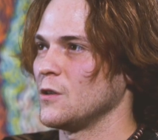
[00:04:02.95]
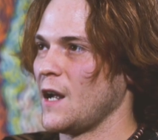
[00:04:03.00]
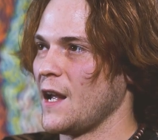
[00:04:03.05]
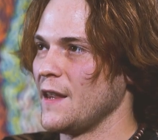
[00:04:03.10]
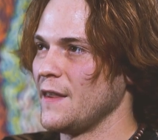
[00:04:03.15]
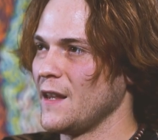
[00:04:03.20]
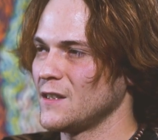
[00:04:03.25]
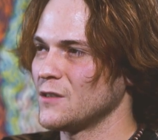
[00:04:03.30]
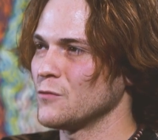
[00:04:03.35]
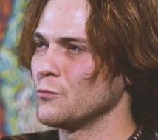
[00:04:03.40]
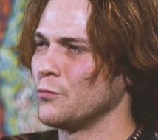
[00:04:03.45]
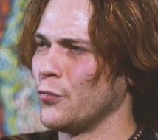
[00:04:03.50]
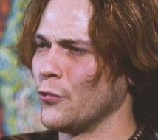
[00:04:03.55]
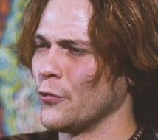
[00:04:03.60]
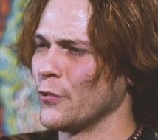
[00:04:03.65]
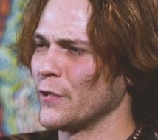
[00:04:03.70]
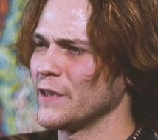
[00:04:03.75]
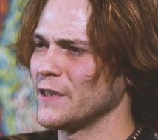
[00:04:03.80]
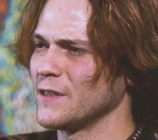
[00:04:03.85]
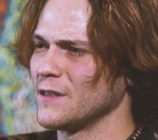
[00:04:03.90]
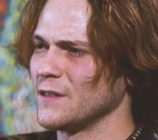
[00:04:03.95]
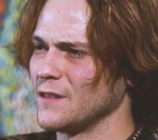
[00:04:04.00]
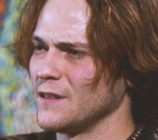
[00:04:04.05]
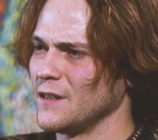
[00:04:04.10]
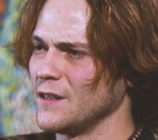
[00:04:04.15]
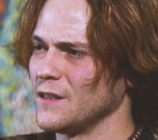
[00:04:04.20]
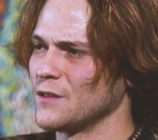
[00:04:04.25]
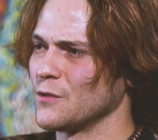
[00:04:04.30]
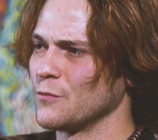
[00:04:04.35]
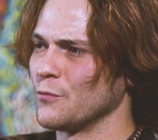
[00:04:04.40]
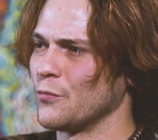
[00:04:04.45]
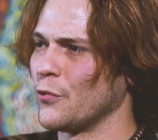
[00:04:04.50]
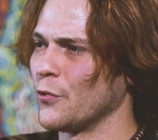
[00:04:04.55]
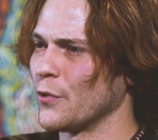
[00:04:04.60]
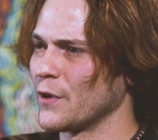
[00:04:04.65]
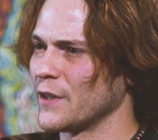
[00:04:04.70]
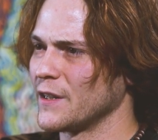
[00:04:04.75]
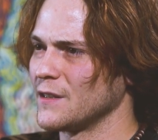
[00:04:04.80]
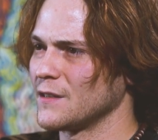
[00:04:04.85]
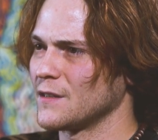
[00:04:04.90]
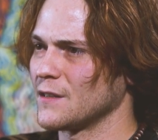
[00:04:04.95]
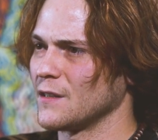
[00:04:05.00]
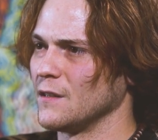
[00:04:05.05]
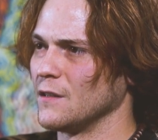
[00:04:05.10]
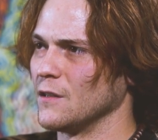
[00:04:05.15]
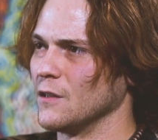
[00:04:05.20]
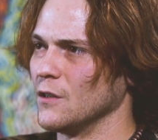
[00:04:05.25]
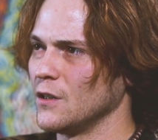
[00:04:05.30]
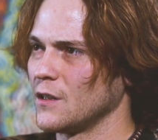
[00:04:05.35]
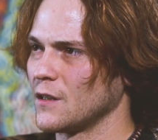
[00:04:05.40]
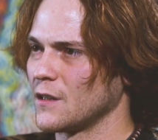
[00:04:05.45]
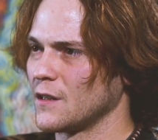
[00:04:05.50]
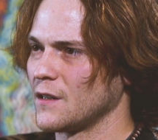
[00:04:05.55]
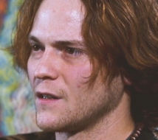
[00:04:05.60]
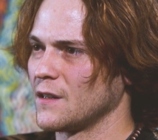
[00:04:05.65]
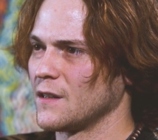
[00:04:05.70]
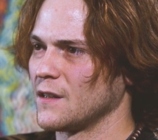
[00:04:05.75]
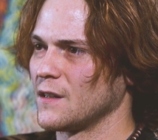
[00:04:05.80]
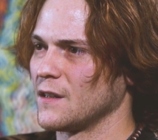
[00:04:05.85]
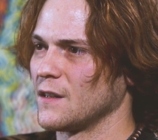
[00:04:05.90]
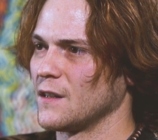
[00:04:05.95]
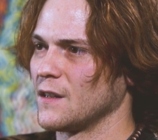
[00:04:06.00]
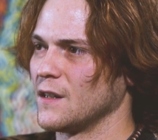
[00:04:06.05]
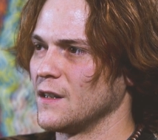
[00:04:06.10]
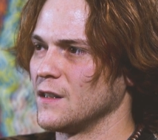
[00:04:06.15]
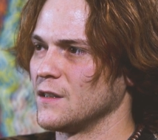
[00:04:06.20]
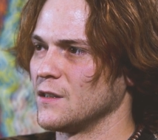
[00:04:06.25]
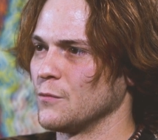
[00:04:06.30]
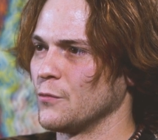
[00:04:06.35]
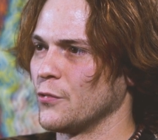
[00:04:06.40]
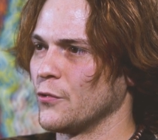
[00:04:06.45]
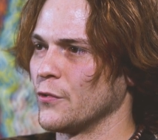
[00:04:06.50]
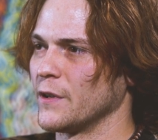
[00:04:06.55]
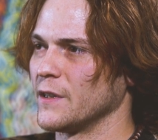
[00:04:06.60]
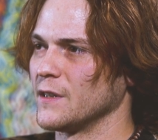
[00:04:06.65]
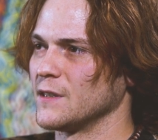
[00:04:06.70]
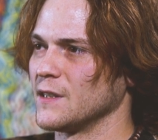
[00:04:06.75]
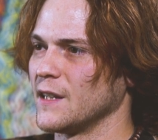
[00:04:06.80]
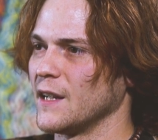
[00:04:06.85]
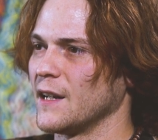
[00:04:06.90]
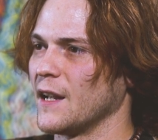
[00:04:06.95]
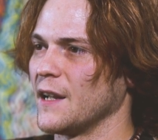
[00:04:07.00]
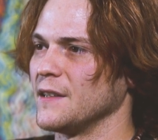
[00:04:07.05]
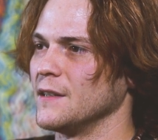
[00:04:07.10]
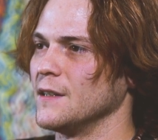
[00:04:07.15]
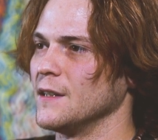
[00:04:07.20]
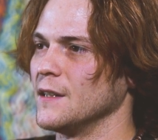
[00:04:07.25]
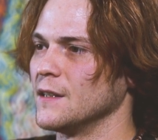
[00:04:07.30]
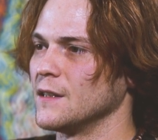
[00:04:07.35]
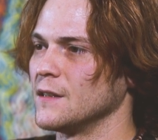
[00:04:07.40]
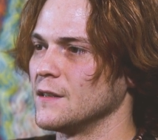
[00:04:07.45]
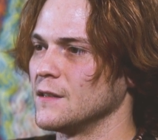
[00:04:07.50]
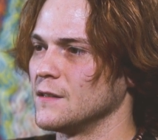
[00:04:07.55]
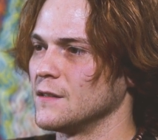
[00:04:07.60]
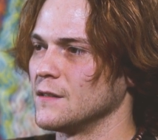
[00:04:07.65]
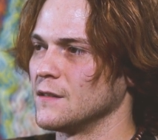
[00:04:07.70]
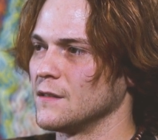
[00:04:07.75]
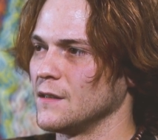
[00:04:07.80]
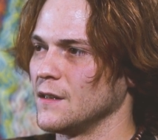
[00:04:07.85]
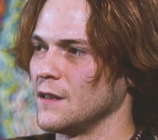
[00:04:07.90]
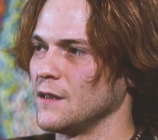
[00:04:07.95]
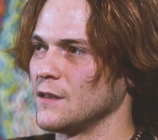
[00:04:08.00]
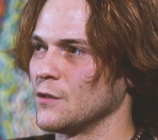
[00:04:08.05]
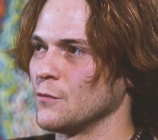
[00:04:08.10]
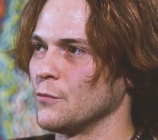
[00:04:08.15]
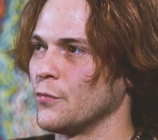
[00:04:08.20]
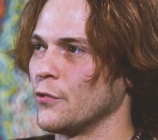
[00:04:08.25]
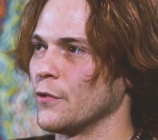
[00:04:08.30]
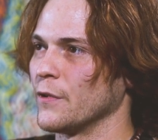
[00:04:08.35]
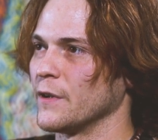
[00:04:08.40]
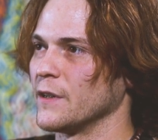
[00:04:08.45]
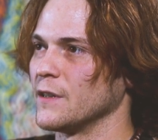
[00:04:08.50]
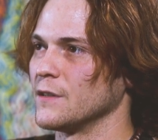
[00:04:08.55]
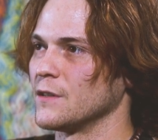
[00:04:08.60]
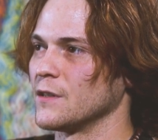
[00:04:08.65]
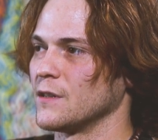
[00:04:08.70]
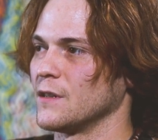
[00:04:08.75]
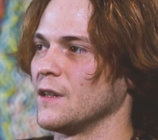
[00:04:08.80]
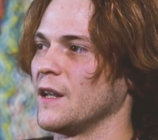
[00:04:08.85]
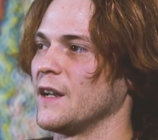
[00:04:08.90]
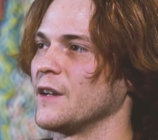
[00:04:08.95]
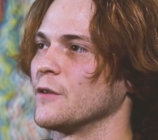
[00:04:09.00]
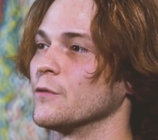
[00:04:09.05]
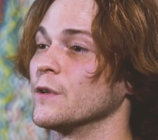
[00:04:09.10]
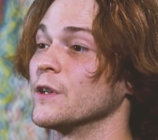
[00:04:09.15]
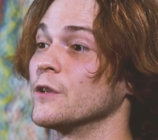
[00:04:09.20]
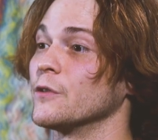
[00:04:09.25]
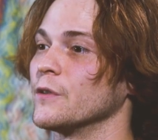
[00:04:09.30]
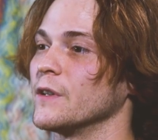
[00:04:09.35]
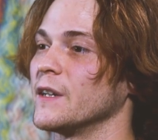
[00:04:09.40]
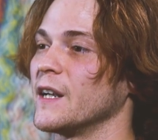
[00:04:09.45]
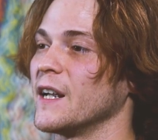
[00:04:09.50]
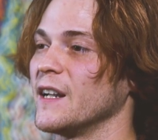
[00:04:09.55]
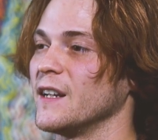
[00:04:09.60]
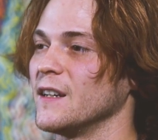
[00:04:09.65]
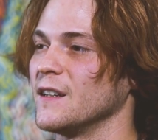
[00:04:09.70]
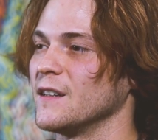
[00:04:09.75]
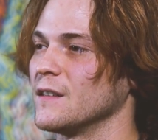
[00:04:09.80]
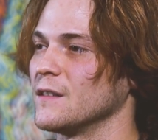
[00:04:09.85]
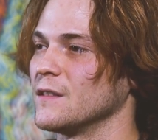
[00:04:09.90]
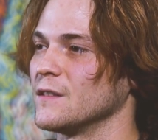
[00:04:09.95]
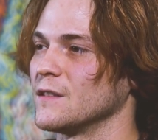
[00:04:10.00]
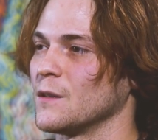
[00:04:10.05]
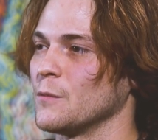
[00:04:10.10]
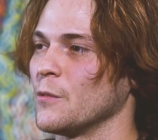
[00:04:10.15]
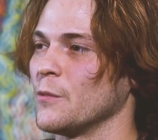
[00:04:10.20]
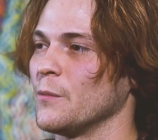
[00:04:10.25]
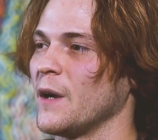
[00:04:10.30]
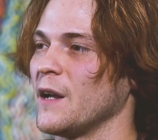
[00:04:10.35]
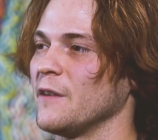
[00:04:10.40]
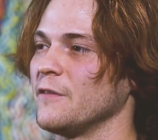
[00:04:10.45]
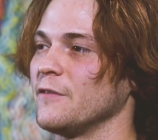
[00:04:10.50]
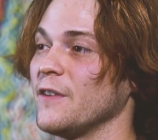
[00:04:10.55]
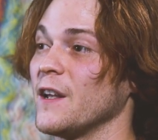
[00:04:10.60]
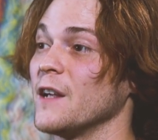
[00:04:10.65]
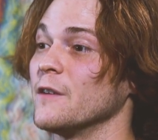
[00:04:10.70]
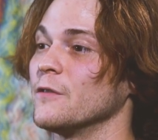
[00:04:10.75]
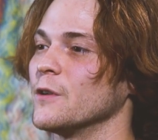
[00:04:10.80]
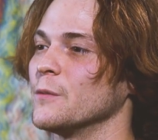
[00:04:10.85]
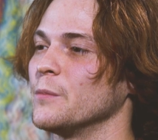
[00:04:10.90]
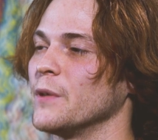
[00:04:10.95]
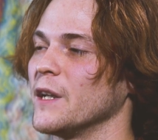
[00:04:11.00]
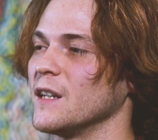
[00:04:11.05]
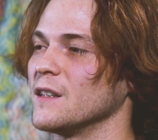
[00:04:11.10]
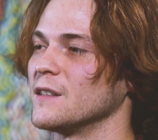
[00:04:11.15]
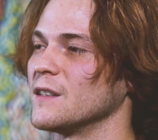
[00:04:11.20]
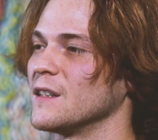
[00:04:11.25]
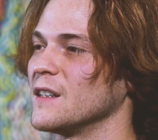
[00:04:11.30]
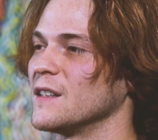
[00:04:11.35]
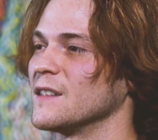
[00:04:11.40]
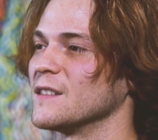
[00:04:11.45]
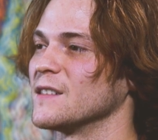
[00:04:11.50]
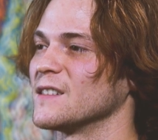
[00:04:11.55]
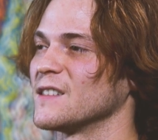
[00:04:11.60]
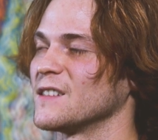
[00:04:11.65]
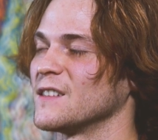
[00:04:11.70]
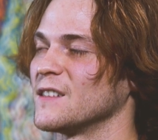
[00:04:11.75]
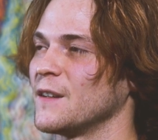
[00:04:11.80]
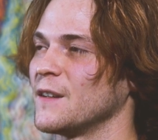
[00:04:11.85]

And that's important. It's important to look. It's important to get ideas. It's important to like recreate some of my favorite paintings.